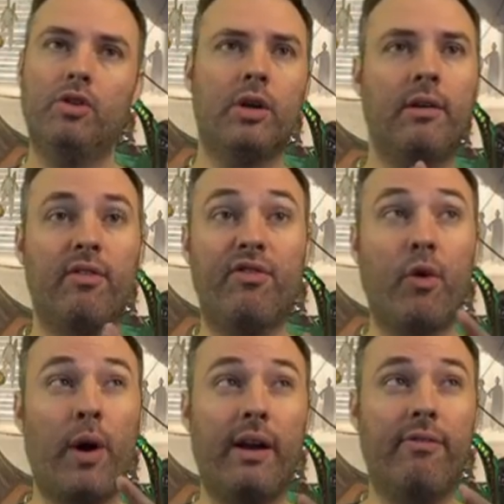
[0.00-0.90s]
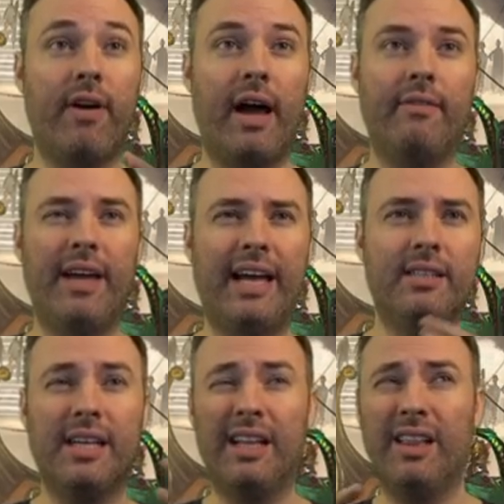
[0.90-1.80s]
So I'm going to do four out of five. It
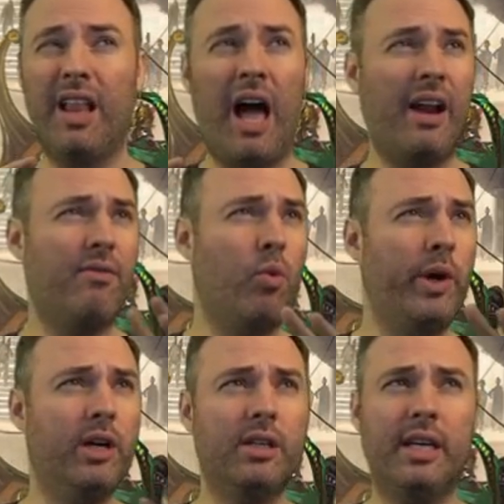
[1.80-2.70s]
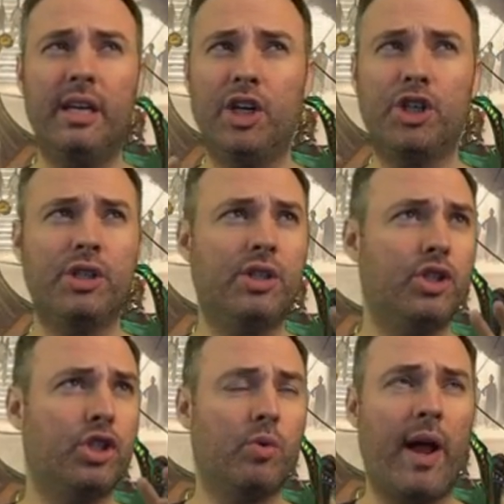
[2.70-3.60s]
has a lot of weird
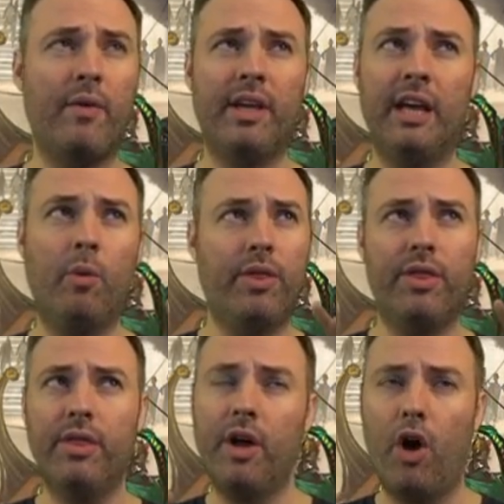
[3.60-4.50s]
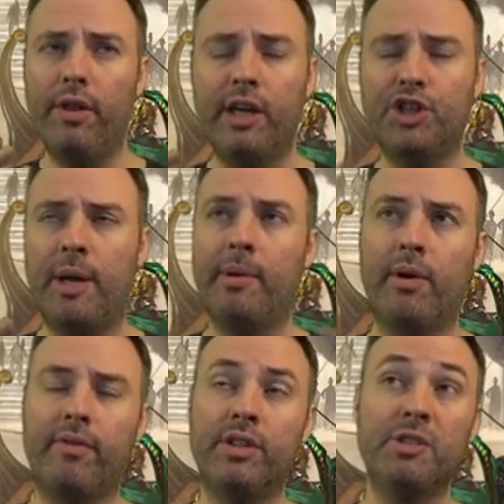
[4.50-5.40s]
conditions surrounding it with all the
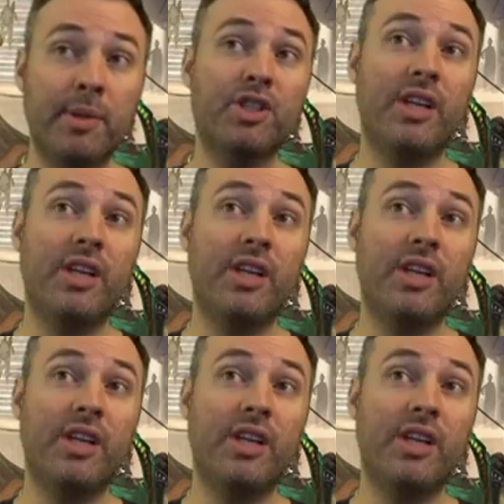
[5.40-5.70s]
enchantment references,